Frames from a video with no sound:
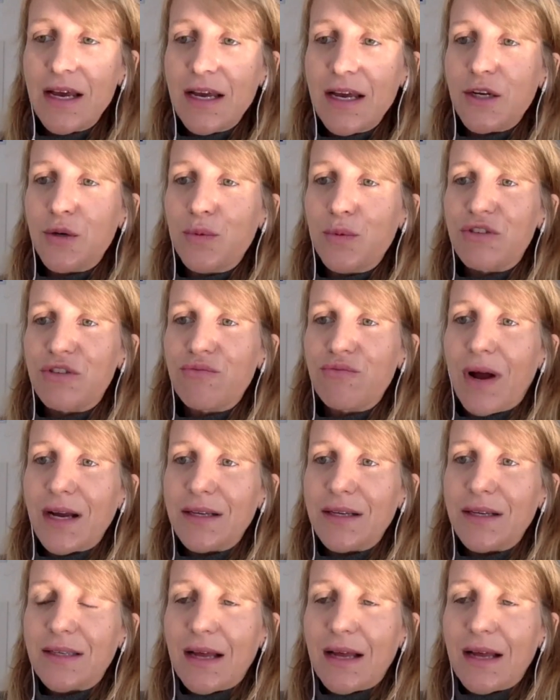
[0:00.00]
It was
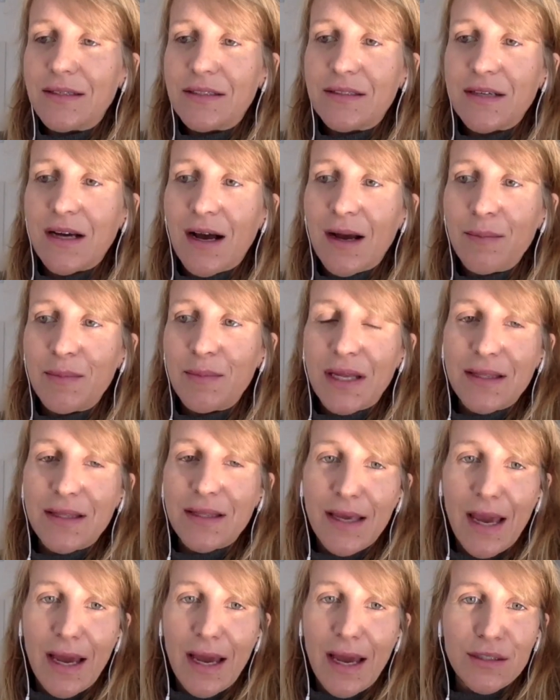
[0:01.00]
right at the time
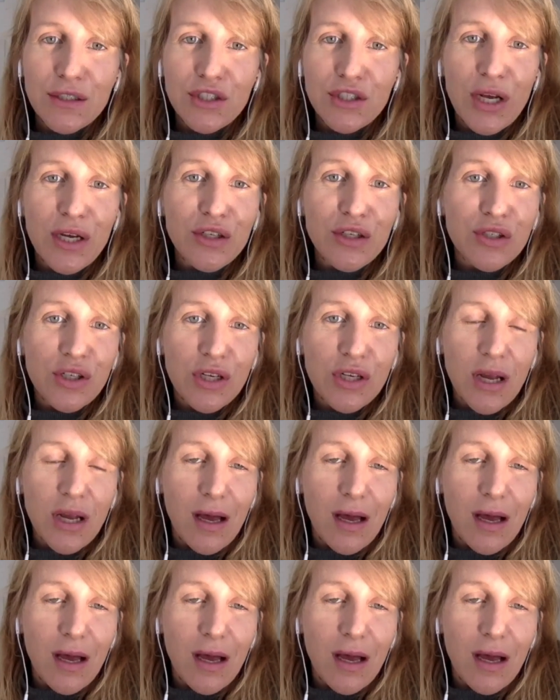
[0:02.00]
that Gett changed